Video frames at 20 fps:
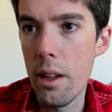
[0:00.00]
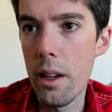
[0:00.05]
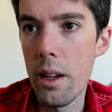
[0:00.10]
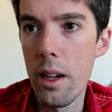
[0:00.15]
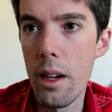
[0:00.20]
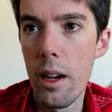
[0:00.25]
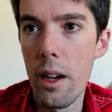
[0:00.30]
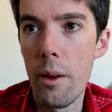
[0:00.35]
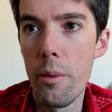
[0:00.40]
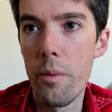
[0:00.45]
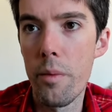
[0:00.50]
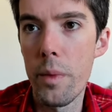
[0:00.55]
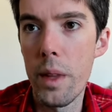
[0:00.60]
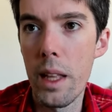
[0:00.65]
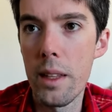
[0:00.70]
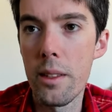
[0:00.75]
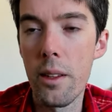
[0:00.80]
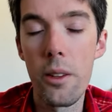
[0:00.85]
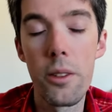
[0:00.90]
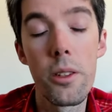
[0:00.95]
Um,
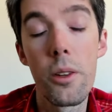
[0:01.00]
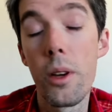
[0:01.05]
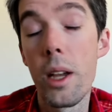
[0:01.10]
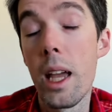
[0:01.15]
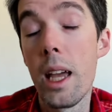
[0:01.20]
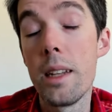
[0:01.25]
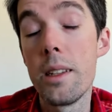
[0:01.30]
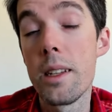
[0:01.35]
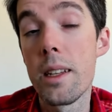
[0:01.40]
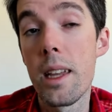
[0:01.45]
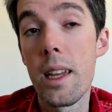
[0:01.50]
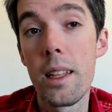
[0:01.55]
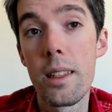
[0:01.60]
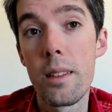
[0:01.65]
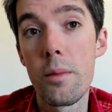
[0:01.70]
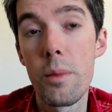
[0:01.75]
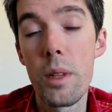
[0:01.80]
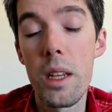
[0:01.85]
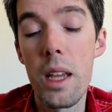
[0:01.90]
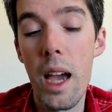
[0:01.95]
that's also a hedge
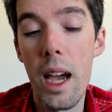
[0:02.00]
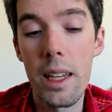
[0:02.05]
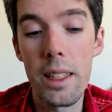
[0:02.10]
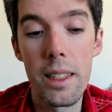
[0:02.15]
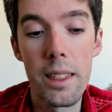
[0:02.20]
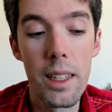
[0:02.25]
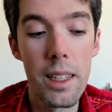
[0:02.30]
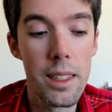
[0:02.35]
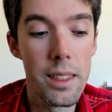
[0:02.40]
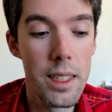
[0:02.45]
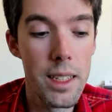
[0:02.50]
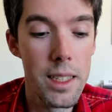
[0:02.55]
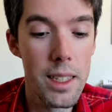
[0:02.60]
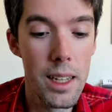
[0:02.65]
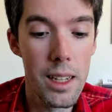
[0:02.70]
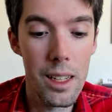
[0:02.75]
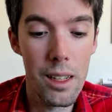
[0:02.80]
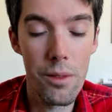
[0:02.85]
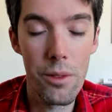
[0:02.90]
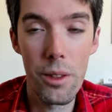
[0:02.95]
against me accidentally
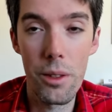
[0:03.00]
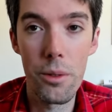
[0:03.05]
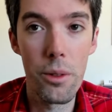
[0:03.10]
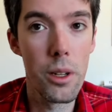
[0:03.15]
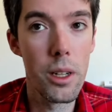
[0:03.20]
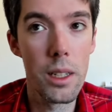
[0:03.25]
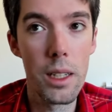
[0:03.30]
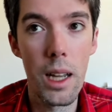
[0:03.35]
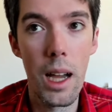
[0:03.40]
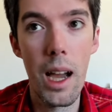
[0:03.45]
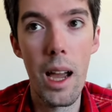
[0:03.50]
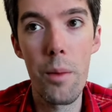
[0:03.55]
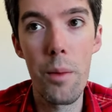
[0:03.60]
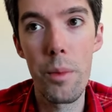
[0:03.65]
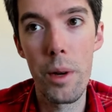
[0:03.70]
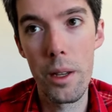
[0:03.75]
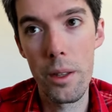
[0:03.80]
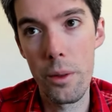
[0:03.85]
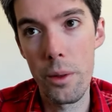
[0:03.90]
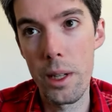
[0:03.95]
setting it for the wrong time,
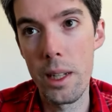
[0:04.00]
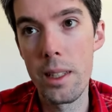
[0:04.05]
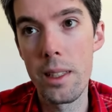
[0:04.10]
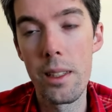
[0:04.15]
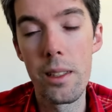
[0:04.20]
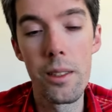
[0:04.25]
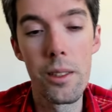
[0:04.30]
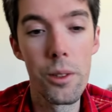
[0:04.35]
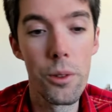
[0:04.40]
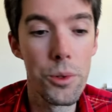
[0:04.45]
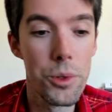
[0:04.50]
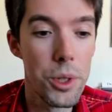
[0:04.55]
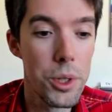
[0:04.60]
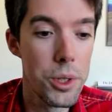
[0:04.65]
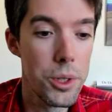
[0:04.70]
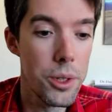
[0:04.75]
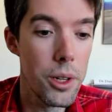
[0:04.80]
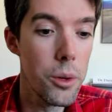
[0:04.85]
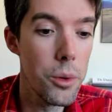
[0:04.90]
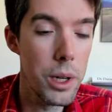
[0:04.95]
by the way, since you'll
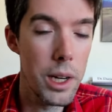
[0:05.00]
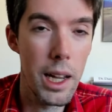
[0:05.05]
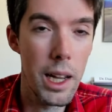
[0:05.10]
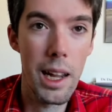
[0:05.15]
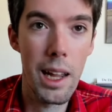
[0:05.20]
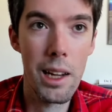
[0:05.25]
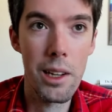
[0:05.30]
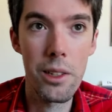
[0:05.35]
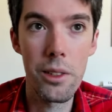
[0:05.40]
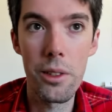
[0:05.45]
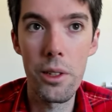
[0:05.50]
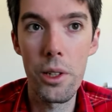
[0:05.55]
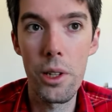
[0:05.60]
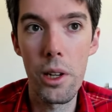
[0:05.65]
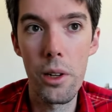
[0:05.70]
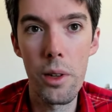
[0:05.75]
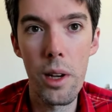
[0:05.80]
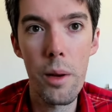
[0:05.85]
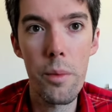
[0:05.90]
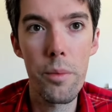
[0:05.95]
just know when I actually
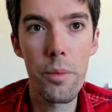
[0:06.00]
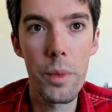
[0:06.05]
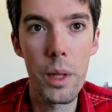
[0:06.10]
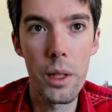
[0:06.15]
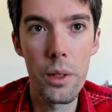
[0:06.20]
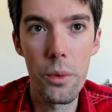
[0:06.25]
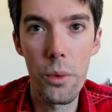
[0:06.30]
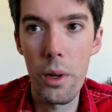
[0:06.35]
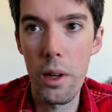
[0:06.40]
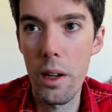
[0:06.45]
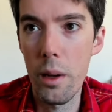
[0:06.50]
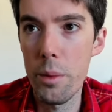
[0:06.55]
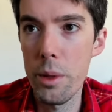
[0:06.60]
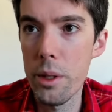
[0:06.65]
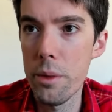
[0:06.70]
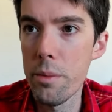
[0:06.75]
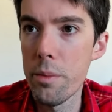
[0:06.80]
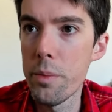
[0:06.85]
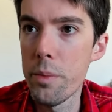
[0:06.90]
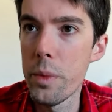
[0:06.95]
show up. That's one
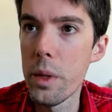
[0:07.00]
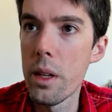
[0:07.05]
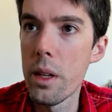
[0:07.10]
option.